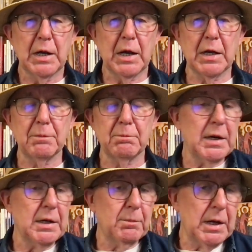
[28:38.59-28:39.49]
And
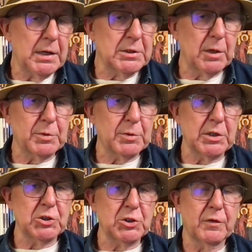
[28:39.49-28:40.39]
my
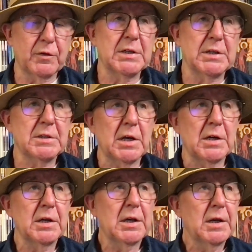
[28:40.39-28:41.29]
interpretation of it is
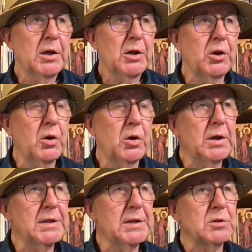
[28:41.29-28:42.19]
that,
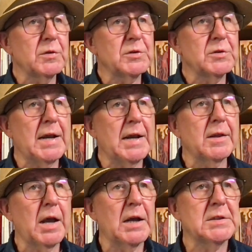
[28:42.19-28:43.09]
it's sort of
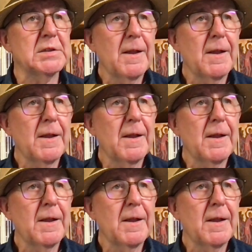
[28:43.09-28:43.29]
saying that